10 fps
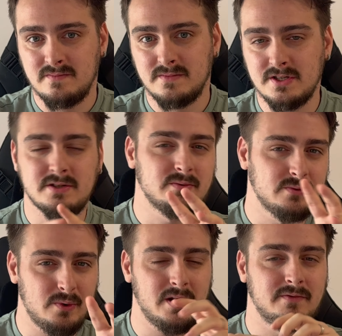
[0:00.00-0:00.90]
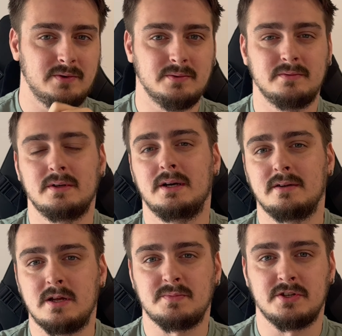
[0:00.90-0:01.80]
There's quite a few
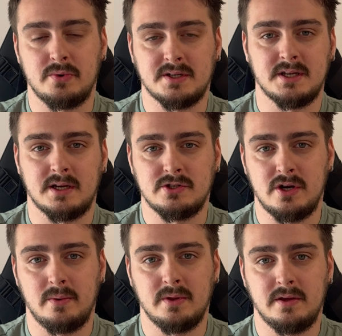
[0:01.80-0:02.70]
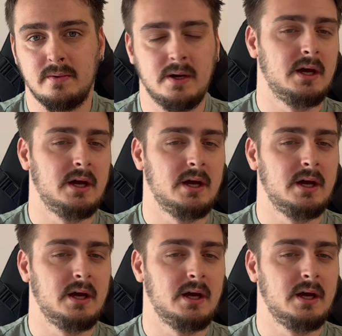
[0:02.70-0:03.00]
tips and tricks I can share with you.